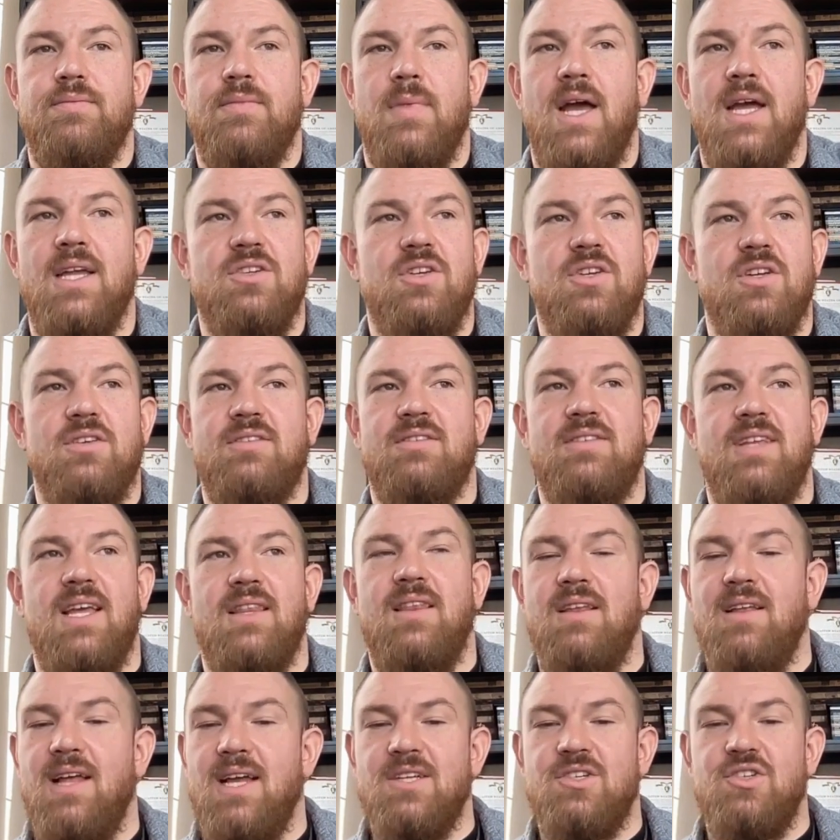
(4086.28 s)
I just said
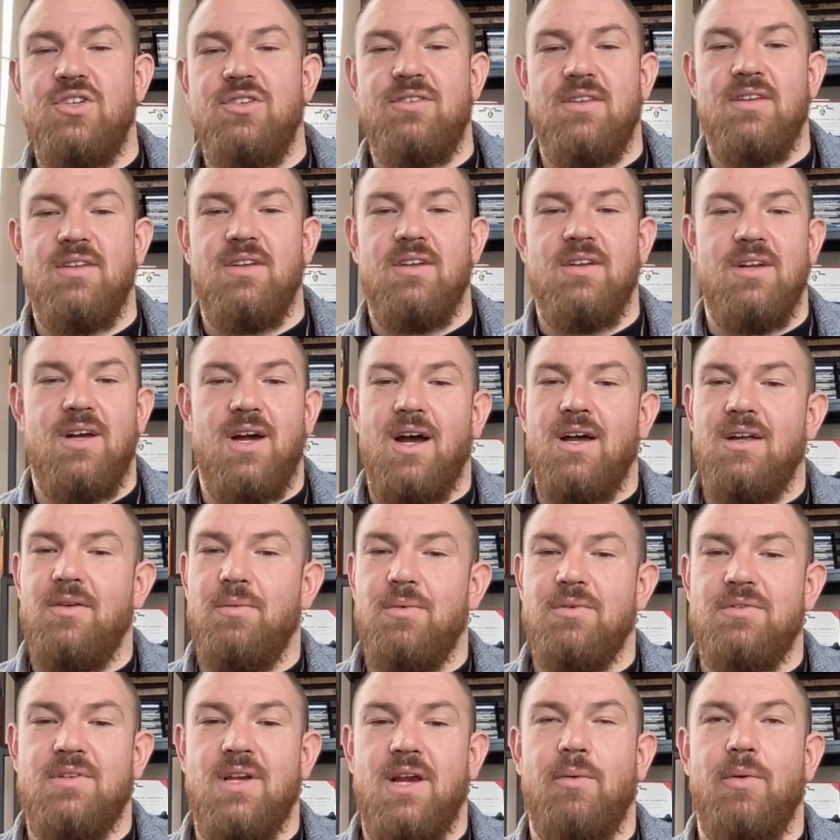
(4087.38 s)
that, like, she's
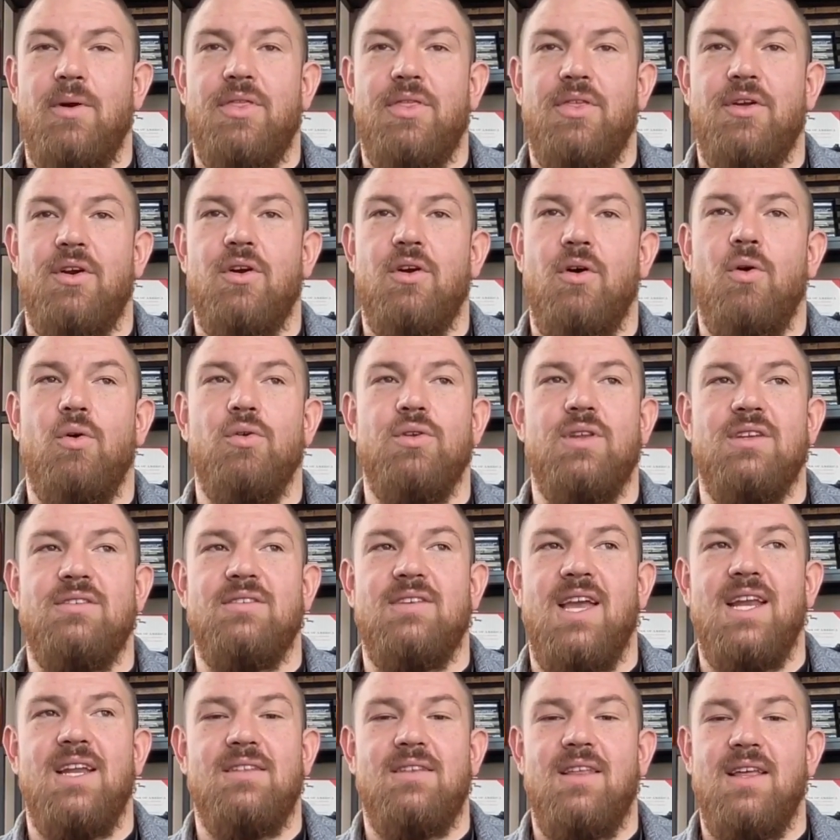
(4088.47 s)
was there with her oldest
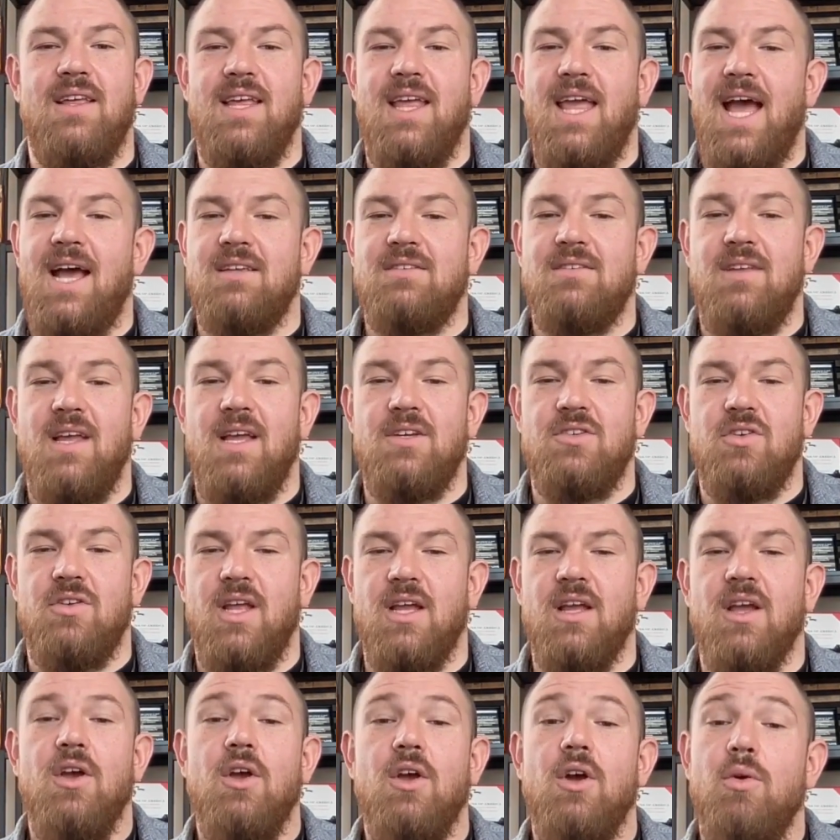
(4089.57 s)
kid at the gas station.
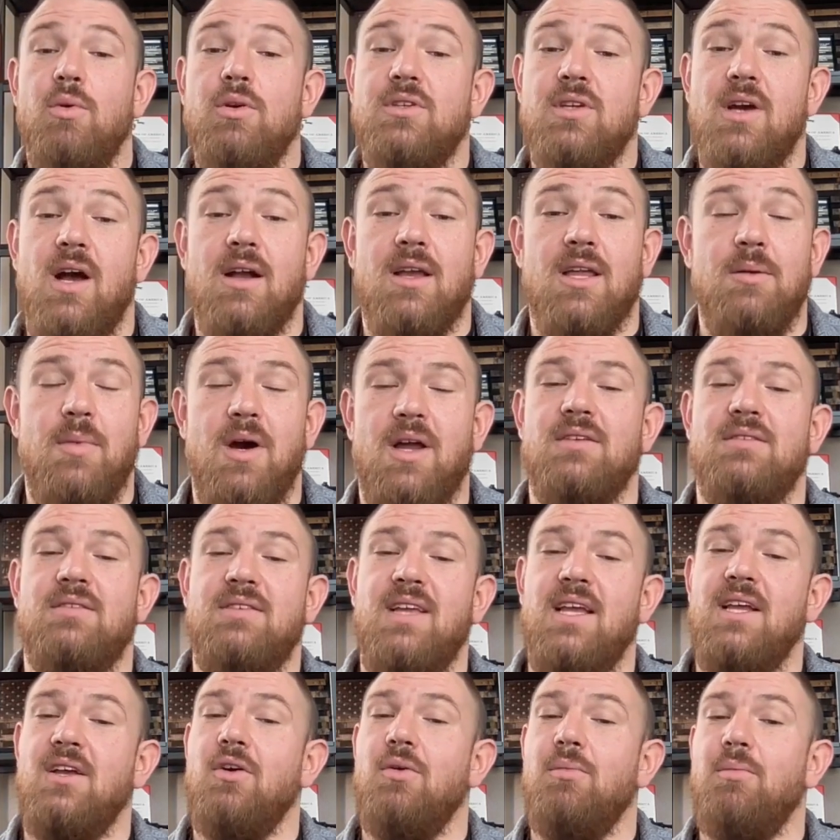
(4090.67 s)
Like, we're talking about a
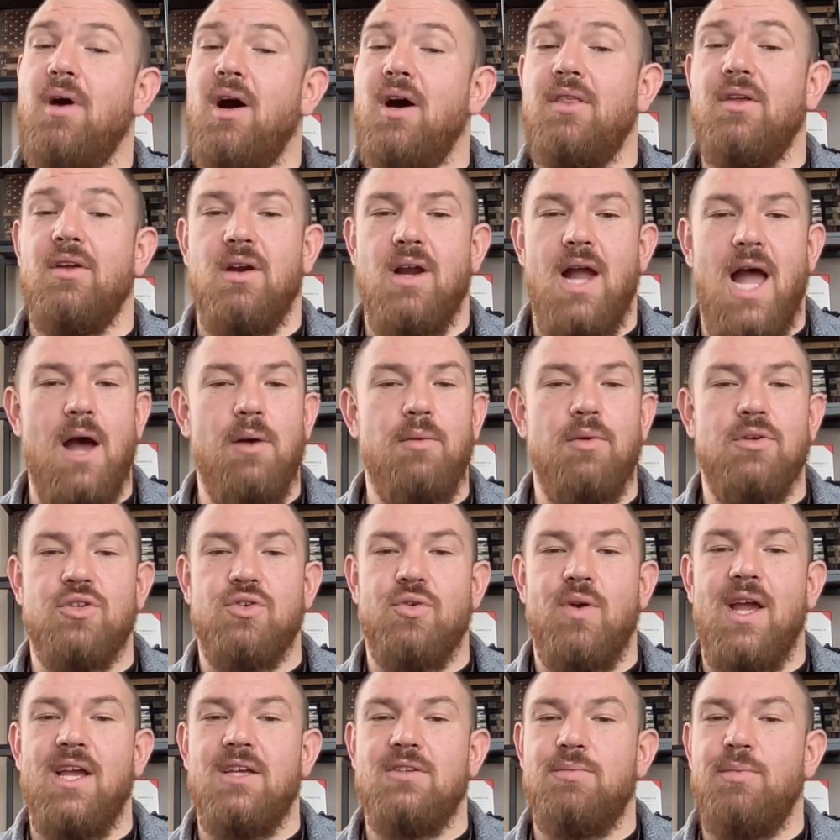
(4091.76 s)
single mother. I was
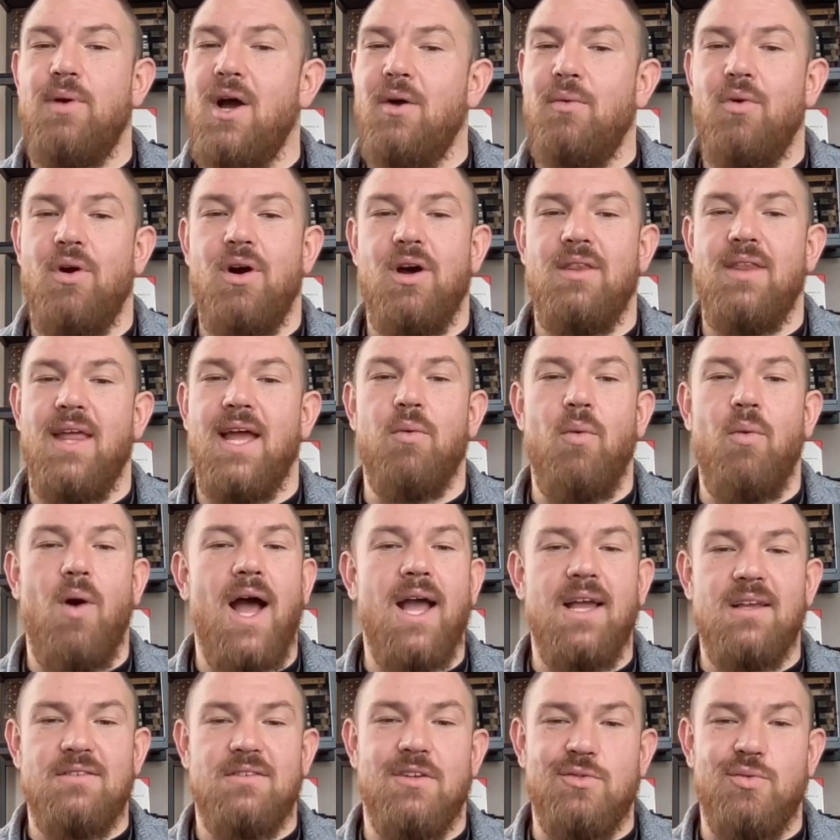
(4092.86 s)
raised by one. Like,
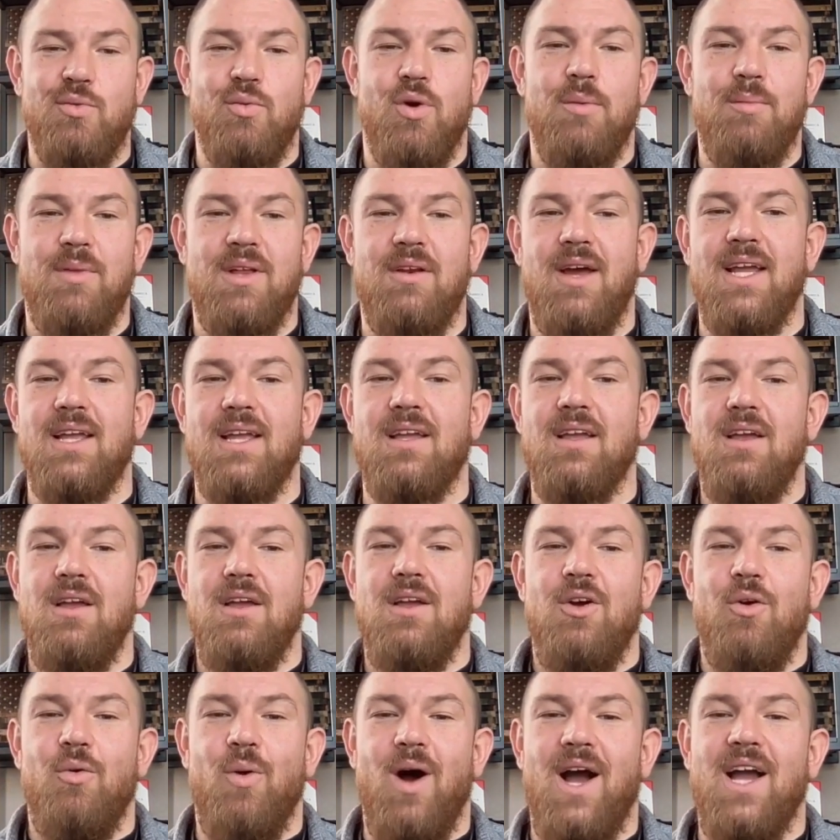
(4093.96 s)
why is this
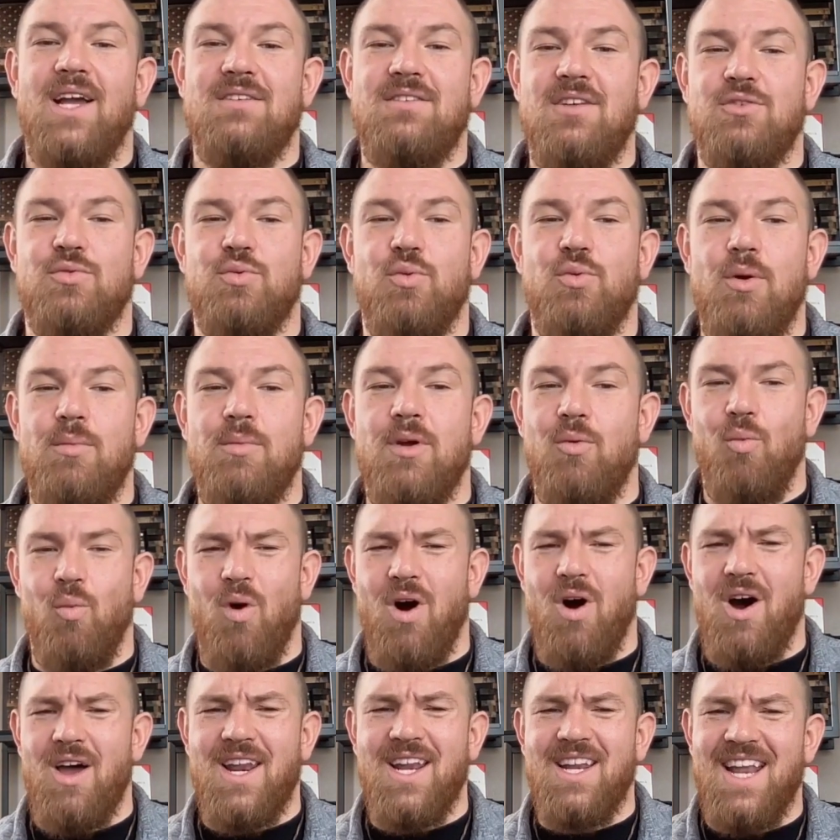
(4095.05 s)
woman
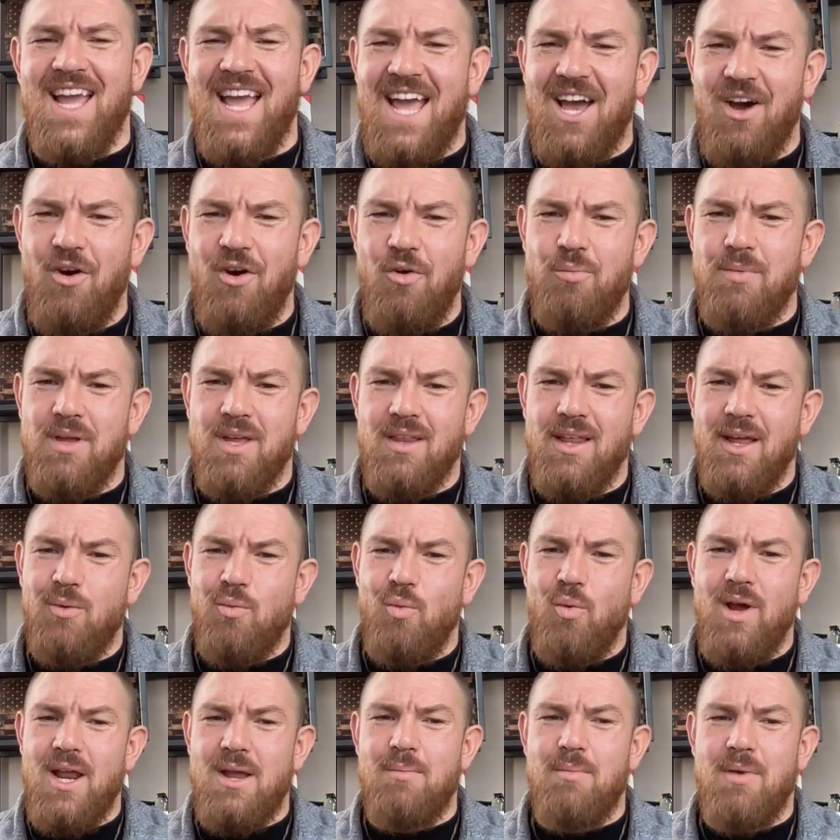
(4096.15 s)
wanting to help me? Like,
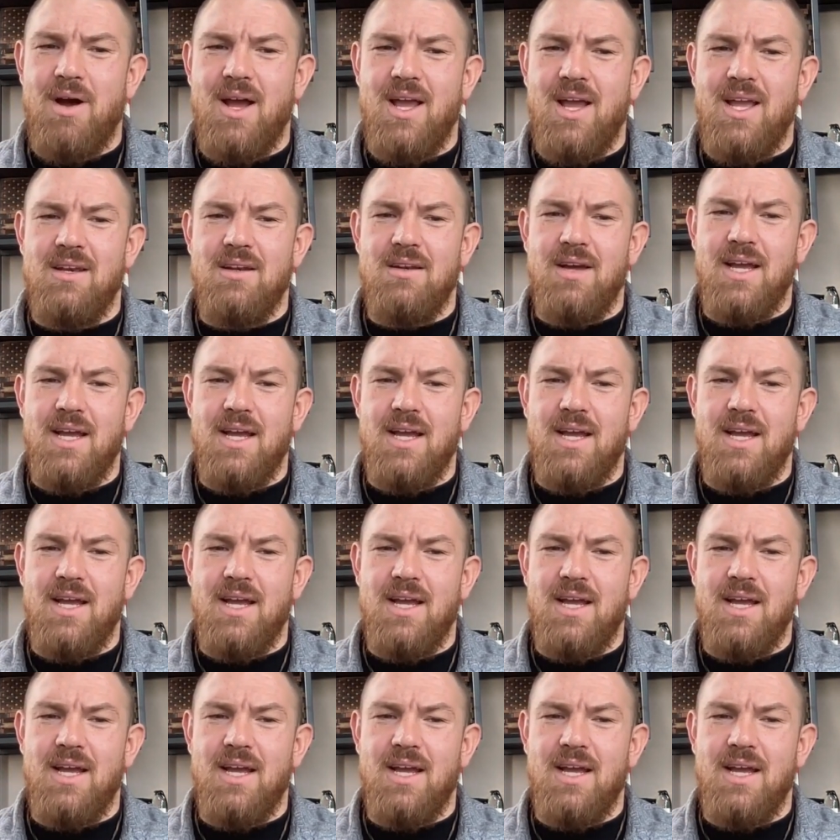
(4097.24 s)
what am I?